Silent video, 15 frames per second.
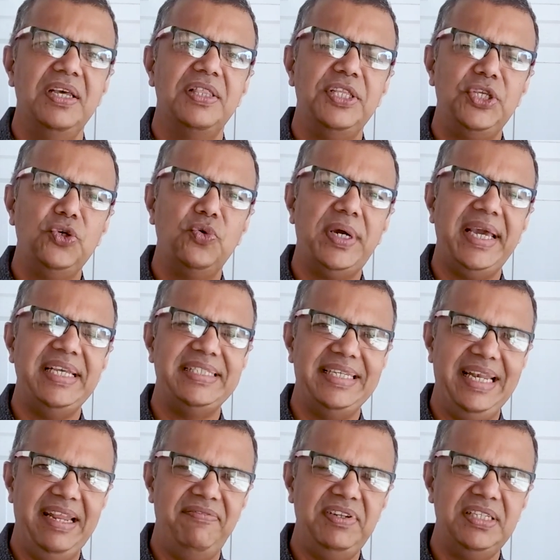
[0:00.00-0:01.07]
The UK is
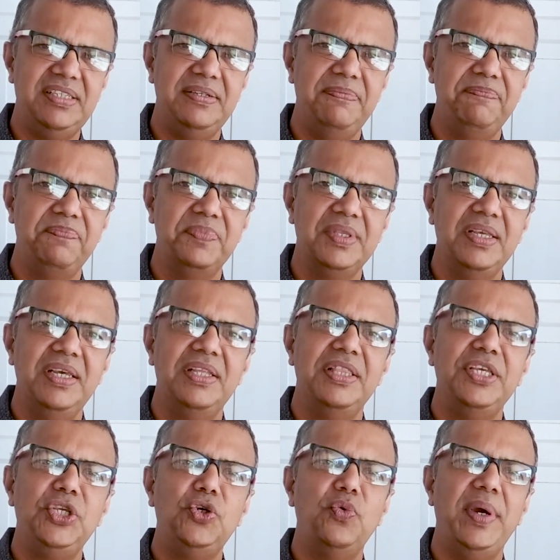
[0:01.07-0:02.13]
11th,
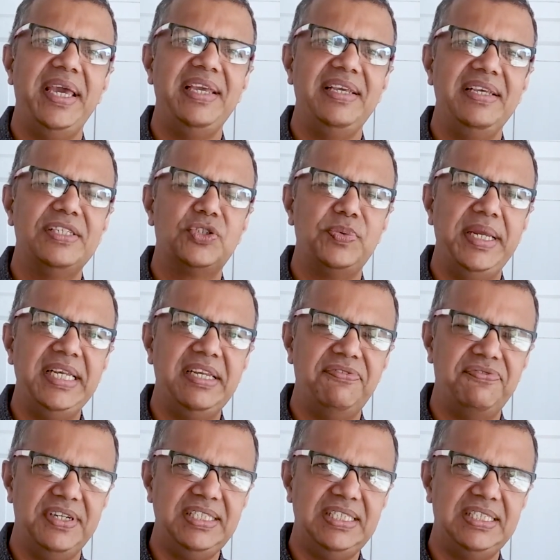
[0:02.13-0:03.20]
the UAE is
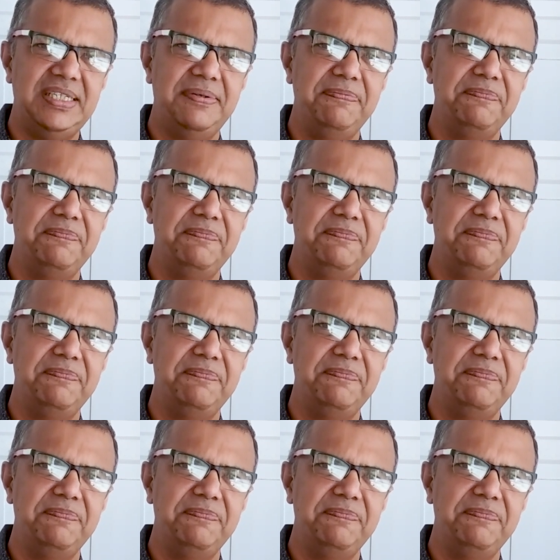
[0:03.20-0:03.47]
21st,